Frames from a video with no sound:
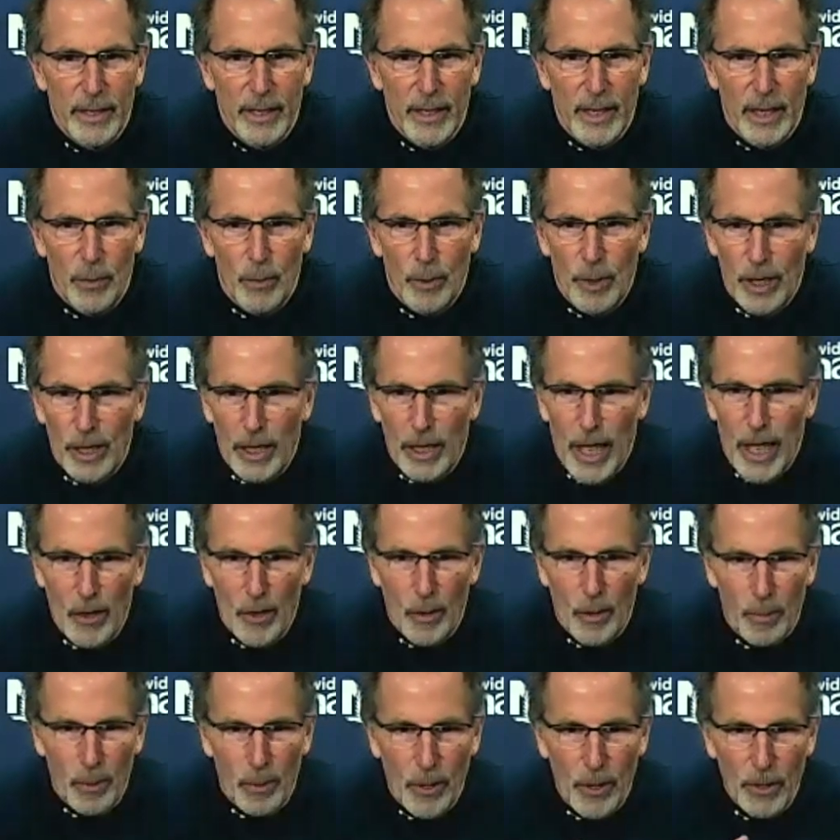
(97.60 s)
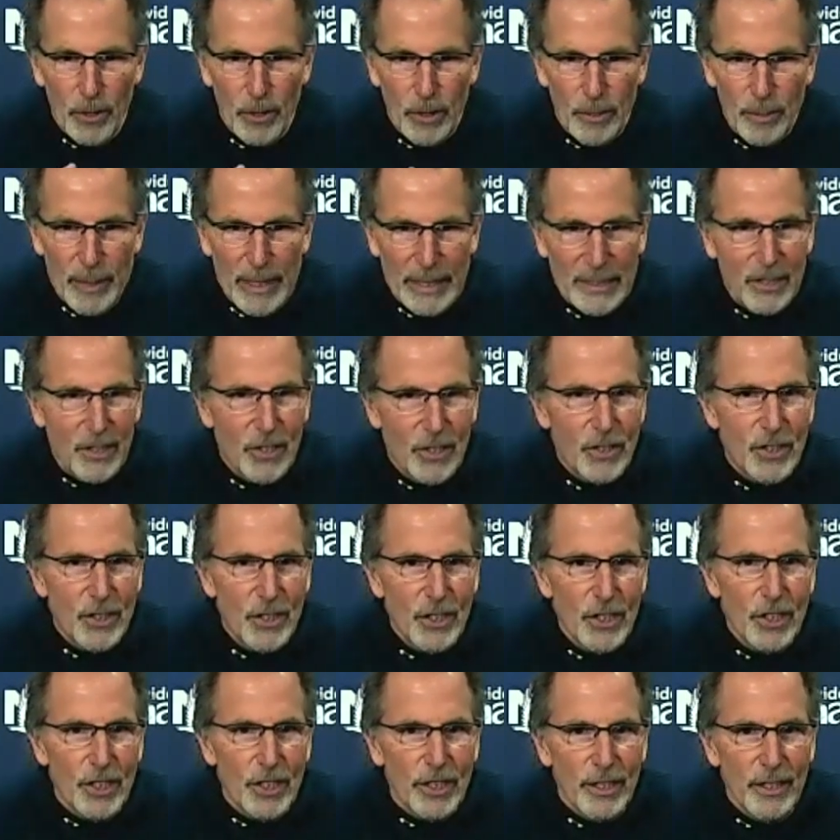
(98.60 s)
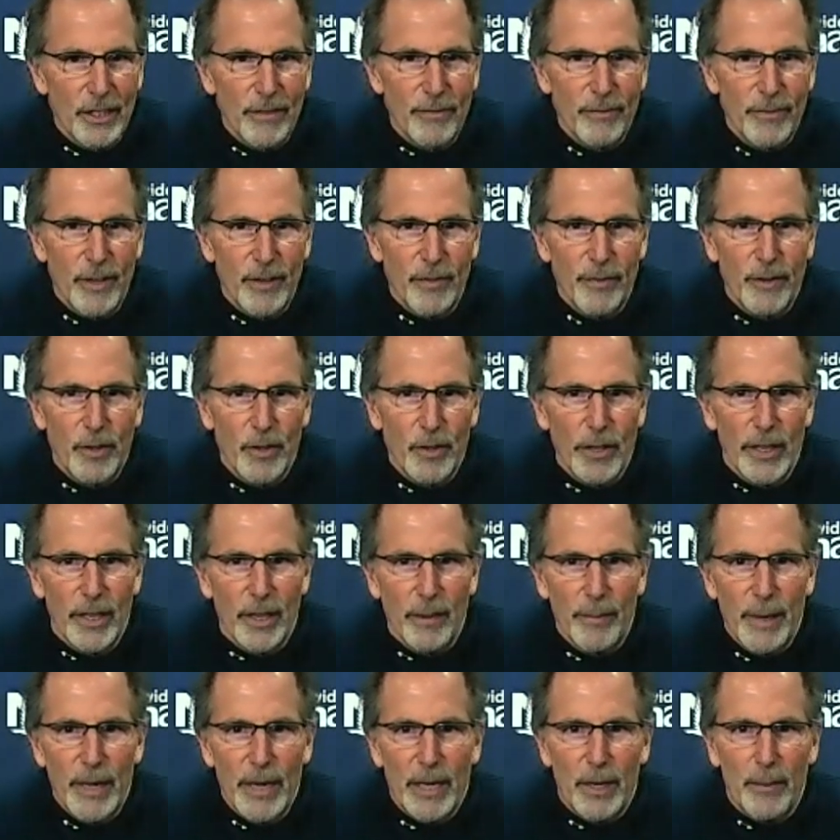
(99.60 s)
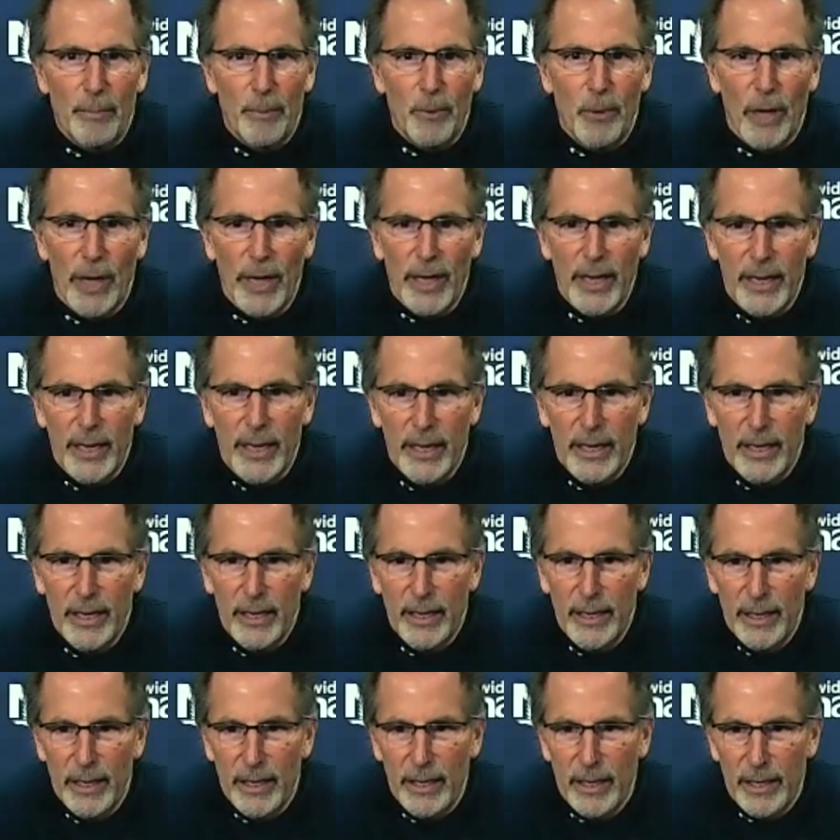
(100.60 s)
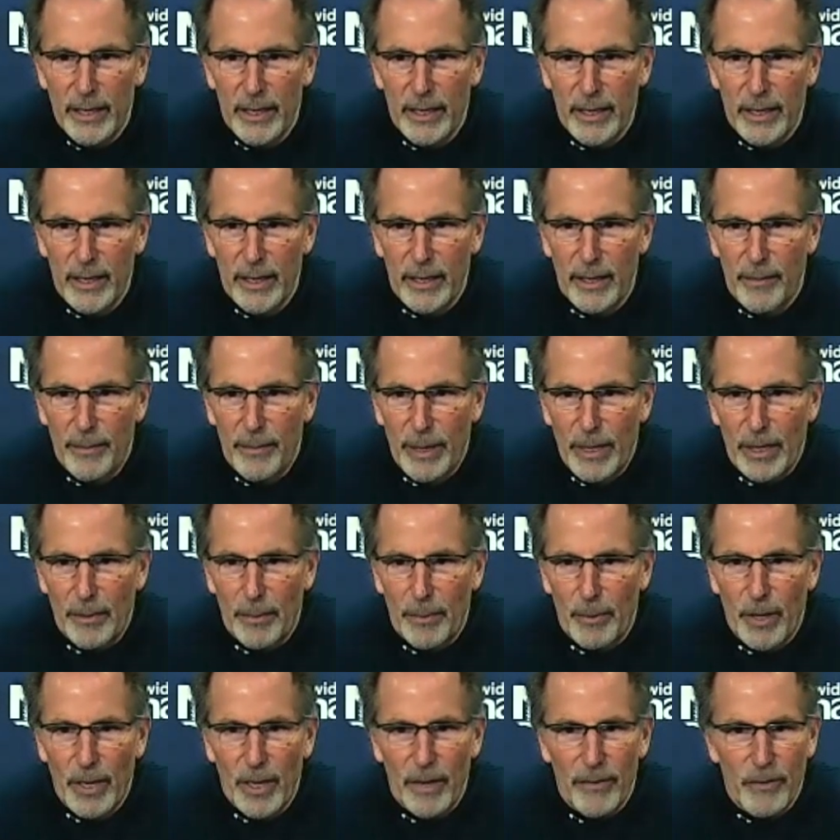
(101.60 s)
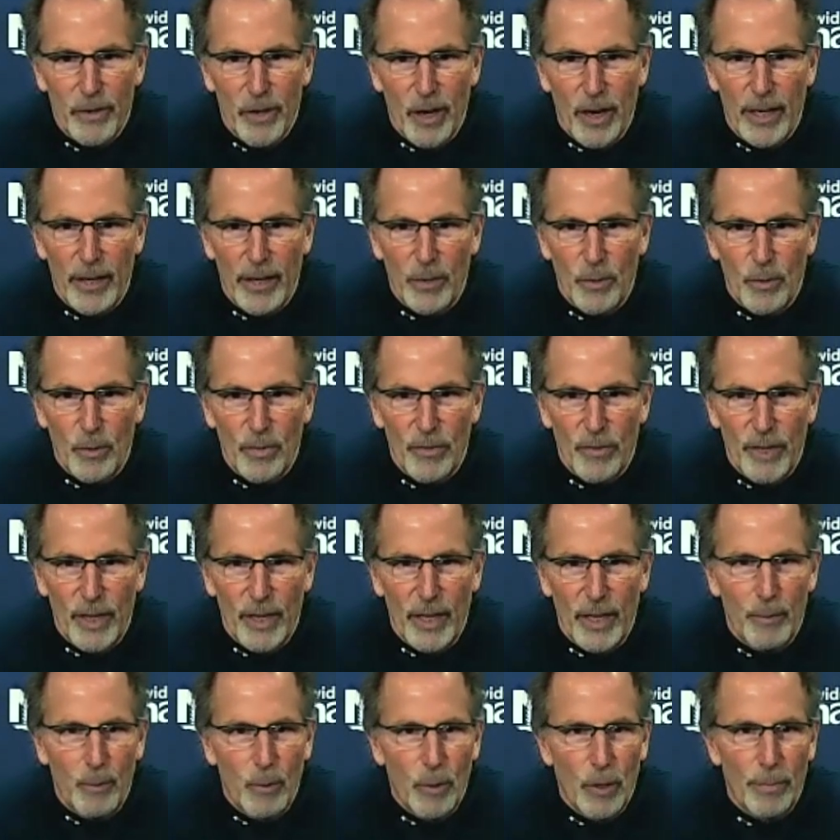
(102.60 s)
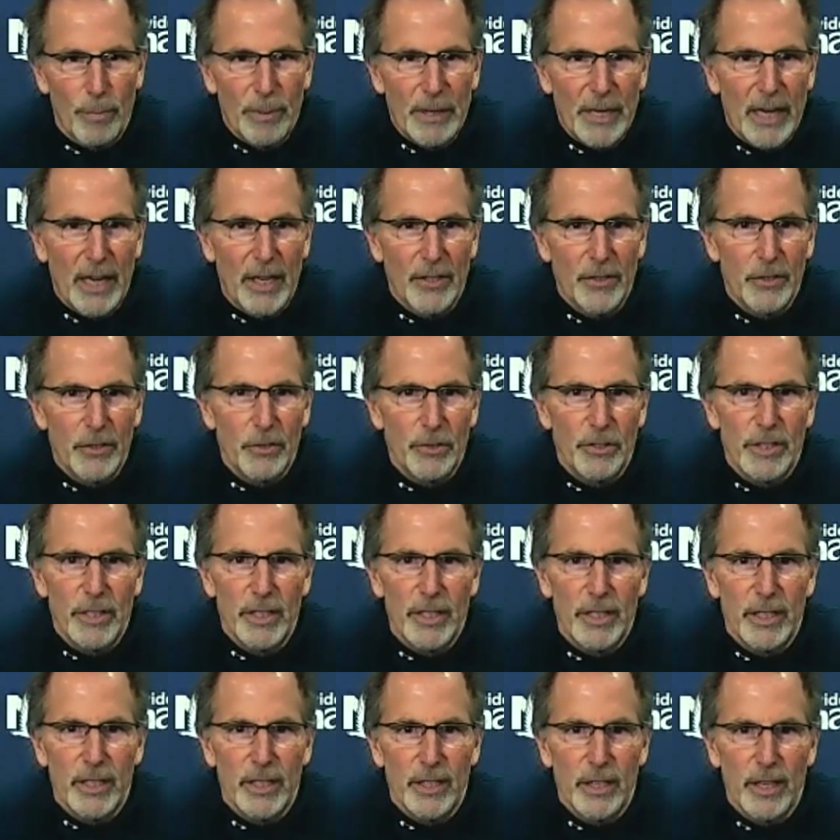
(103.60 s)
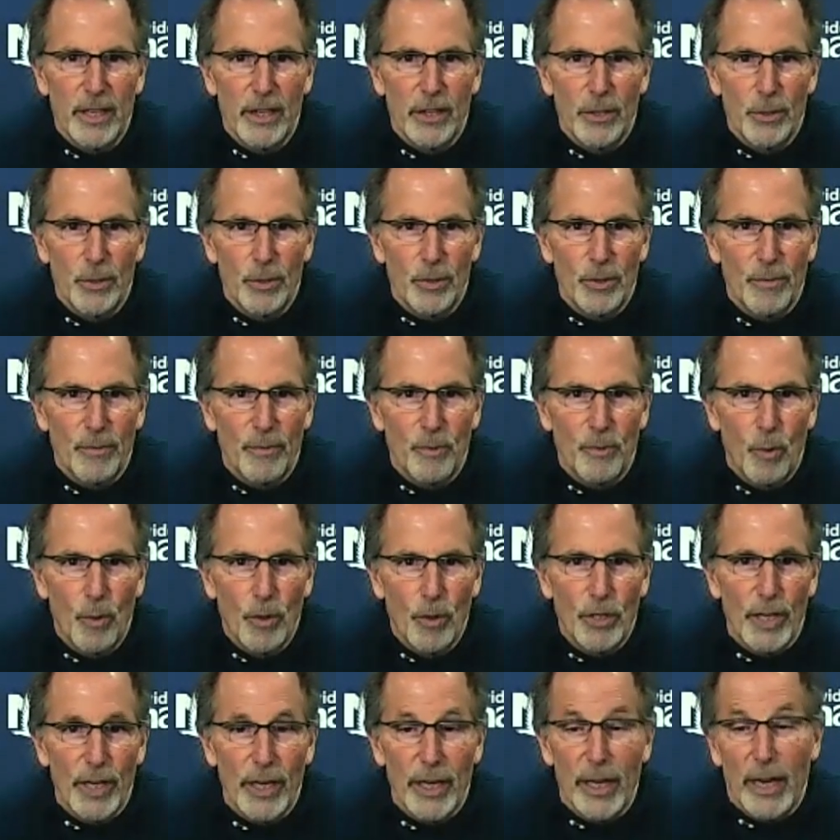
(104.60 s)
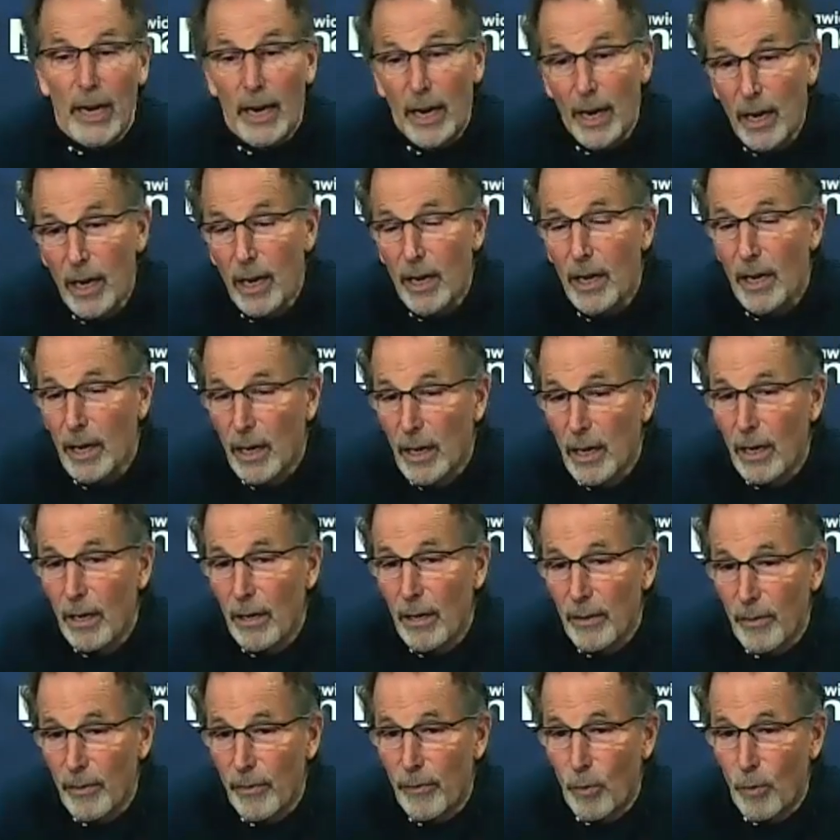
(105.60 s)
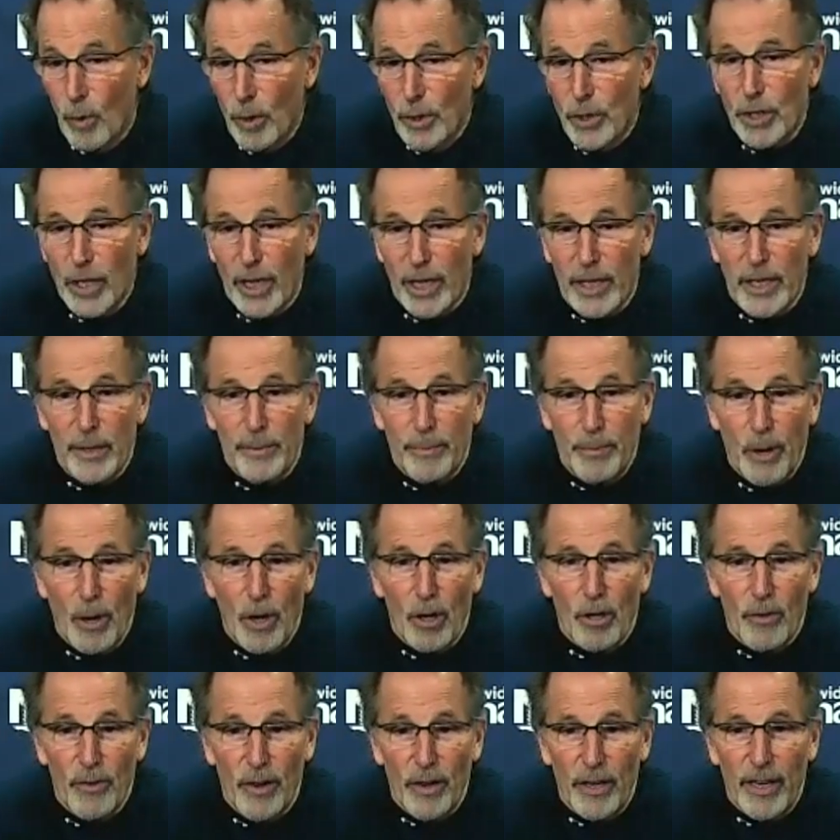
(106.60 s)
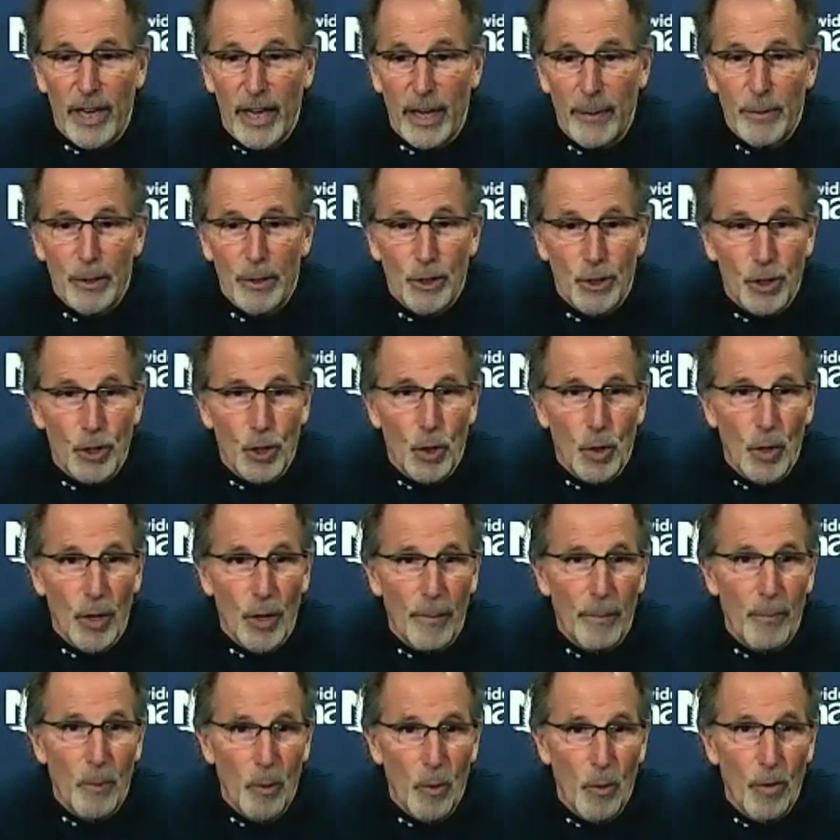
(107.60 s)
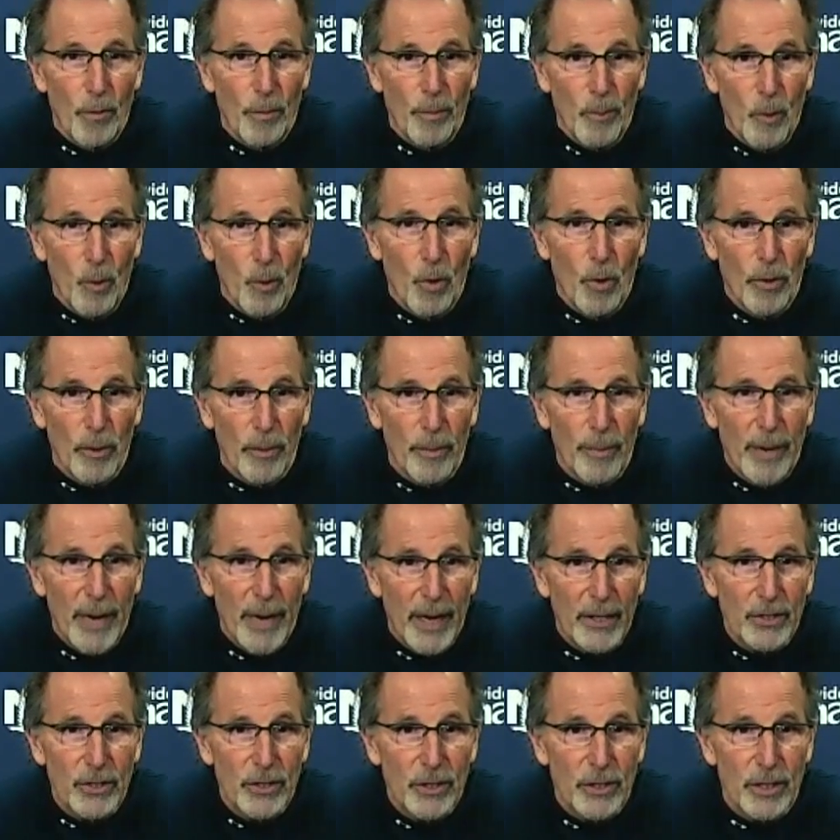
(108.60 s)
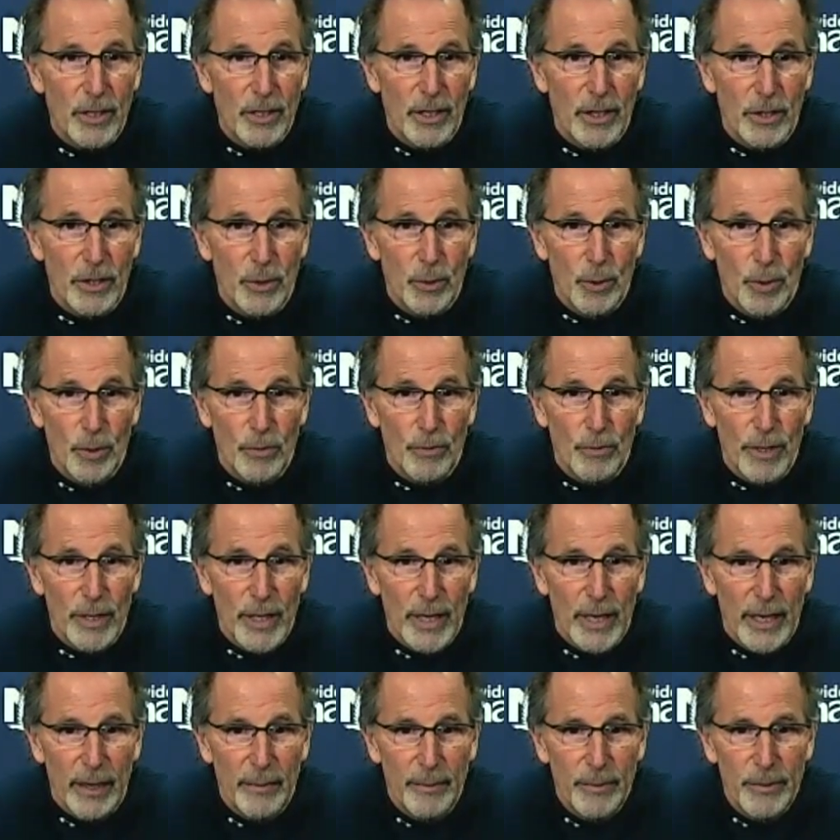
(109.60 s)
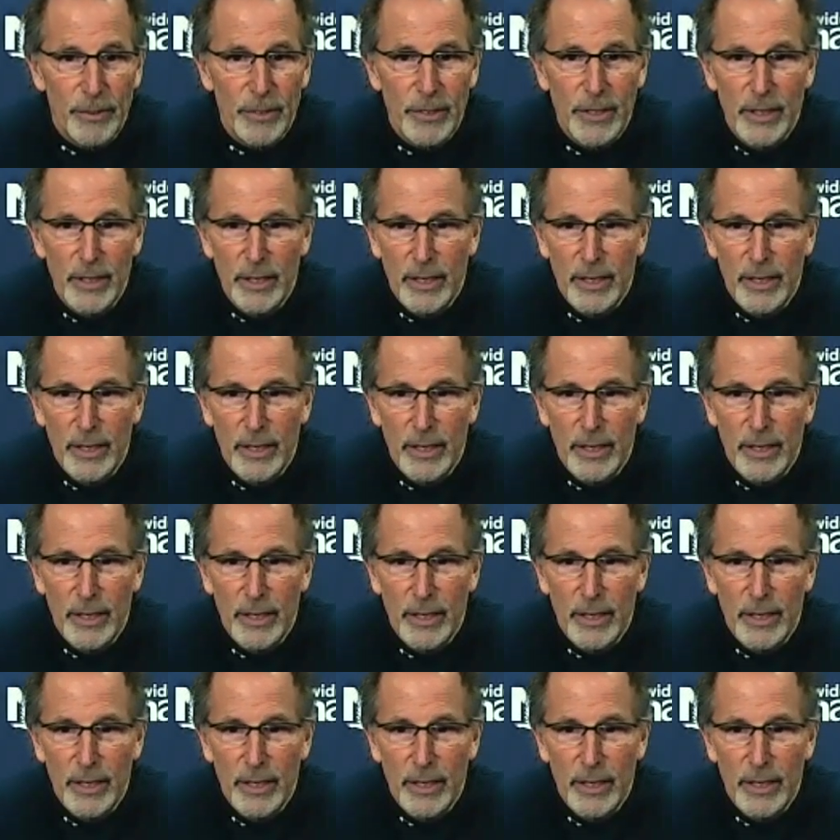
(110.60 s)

we allow the players to make the decision. If they feel they can make a play. If not, we've got to put it behind their D and do some forechecking. The forechecking part of our game has showed up more and more the past two or three games,